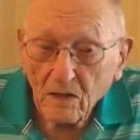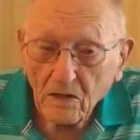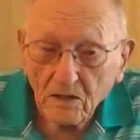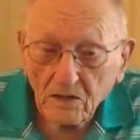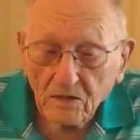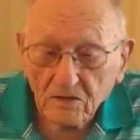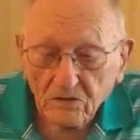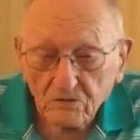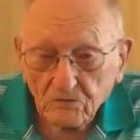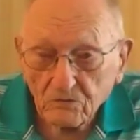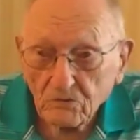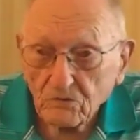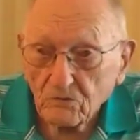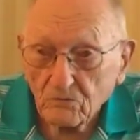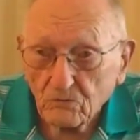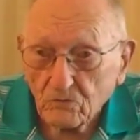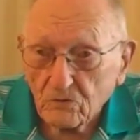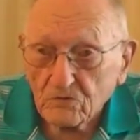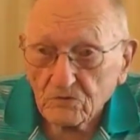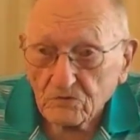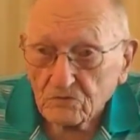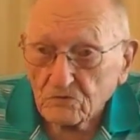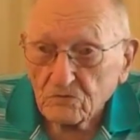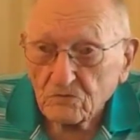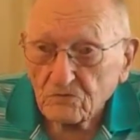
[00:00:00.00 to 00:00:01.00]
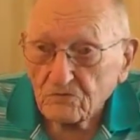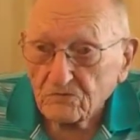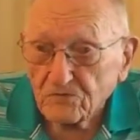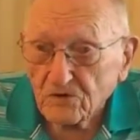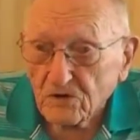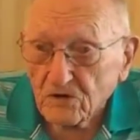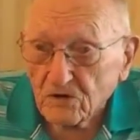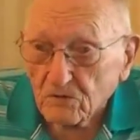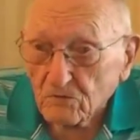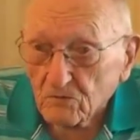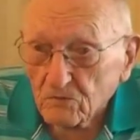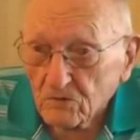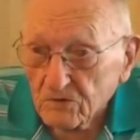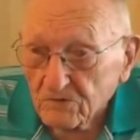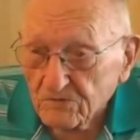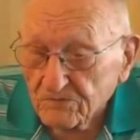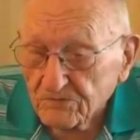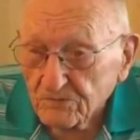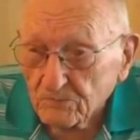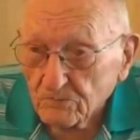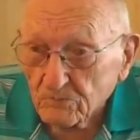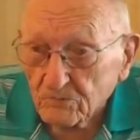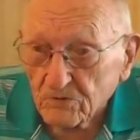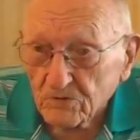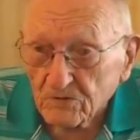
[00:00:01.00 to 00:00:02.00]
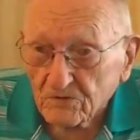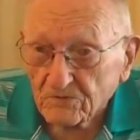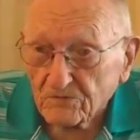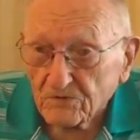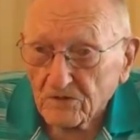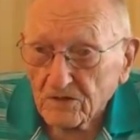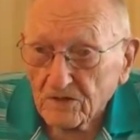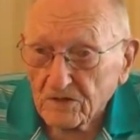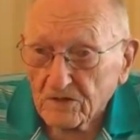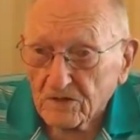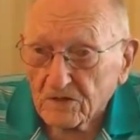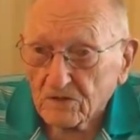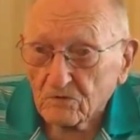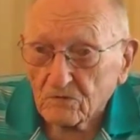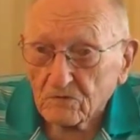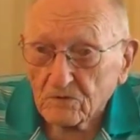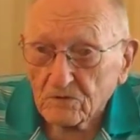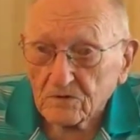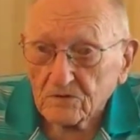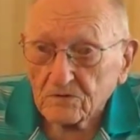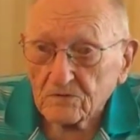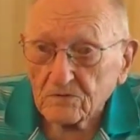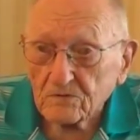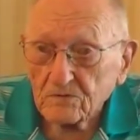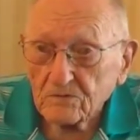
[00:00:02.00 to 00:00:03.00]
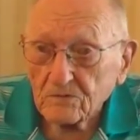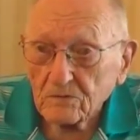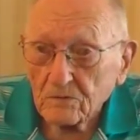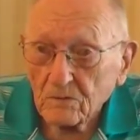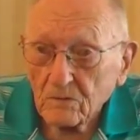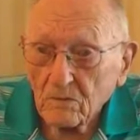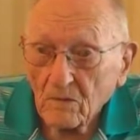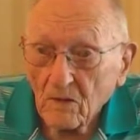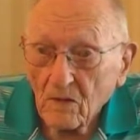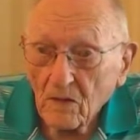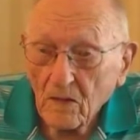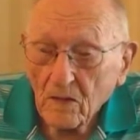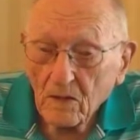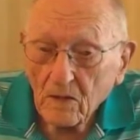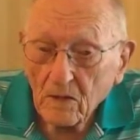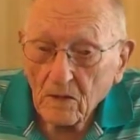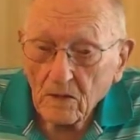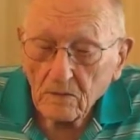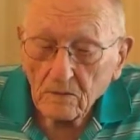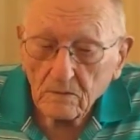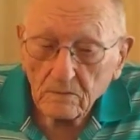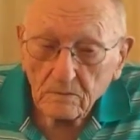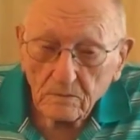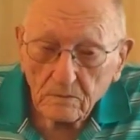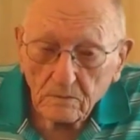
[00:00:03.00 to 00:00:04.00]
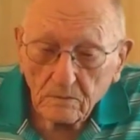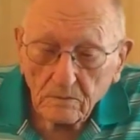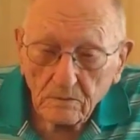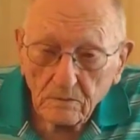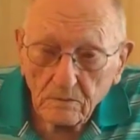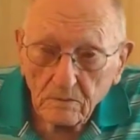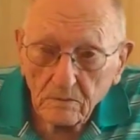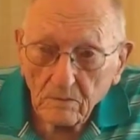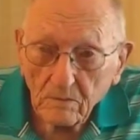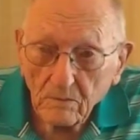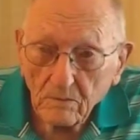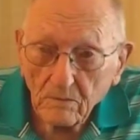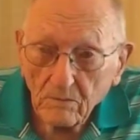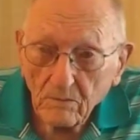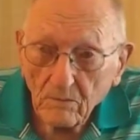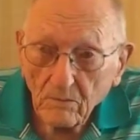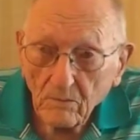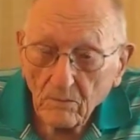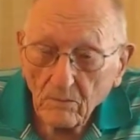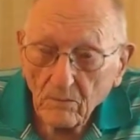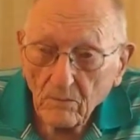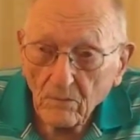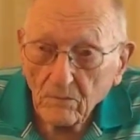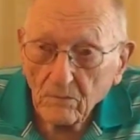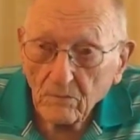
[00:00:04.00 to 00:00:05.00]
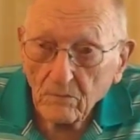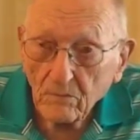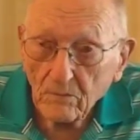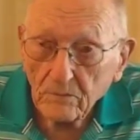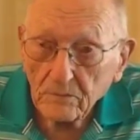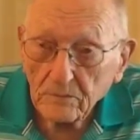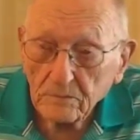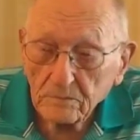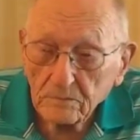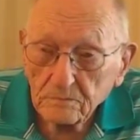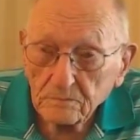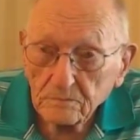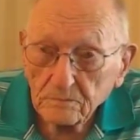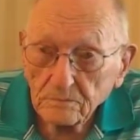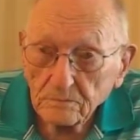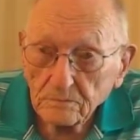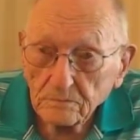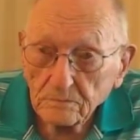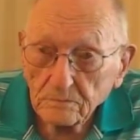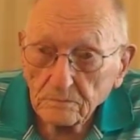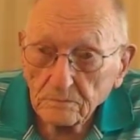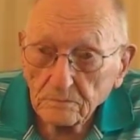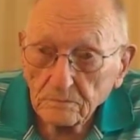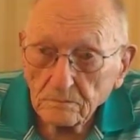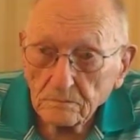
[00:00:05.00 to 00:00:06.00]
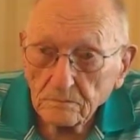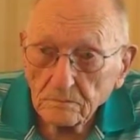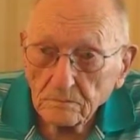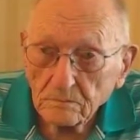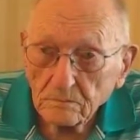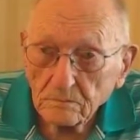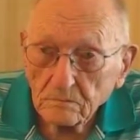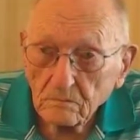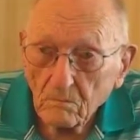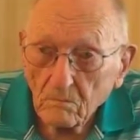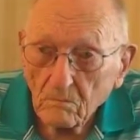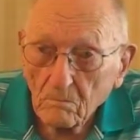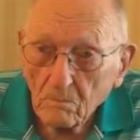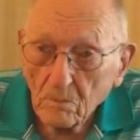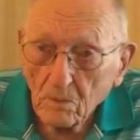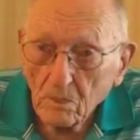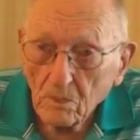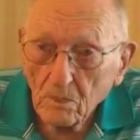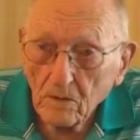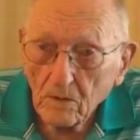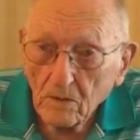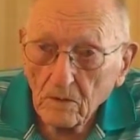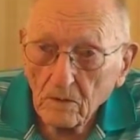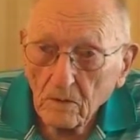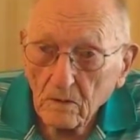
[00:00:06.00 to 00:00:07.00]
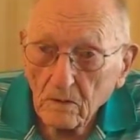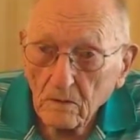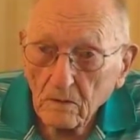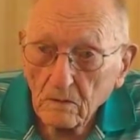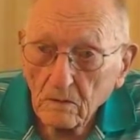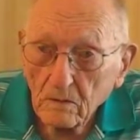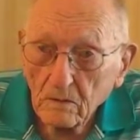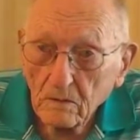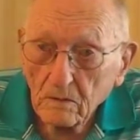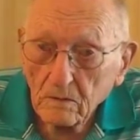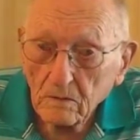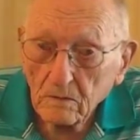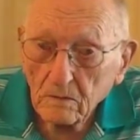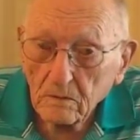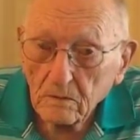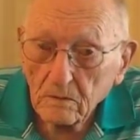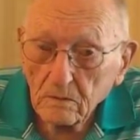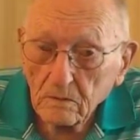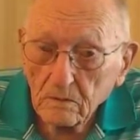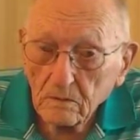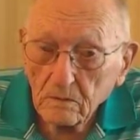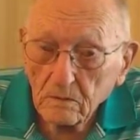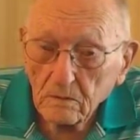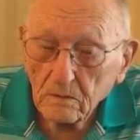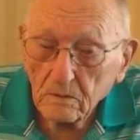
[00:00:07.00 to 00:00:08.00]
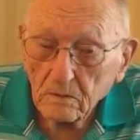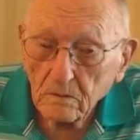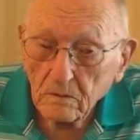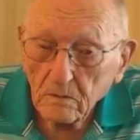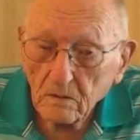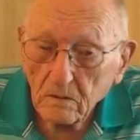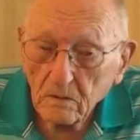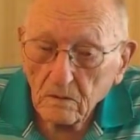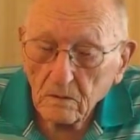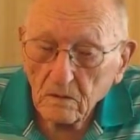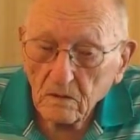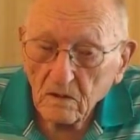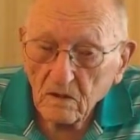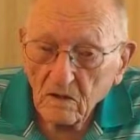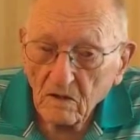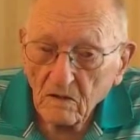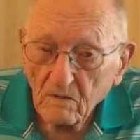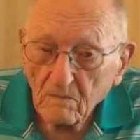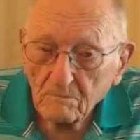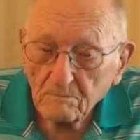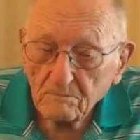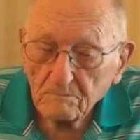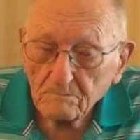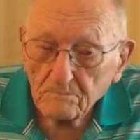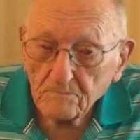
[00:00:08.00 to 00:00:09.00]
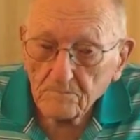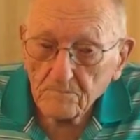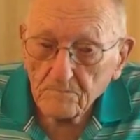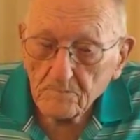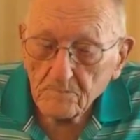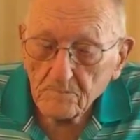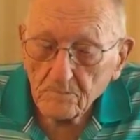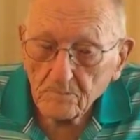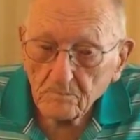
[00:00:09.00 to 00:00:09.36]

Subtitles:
Because we weren't too far away from where the fighting was. Right. Well, I would imagine Germany was kind of under martial law to begin with, especially maybe by that time.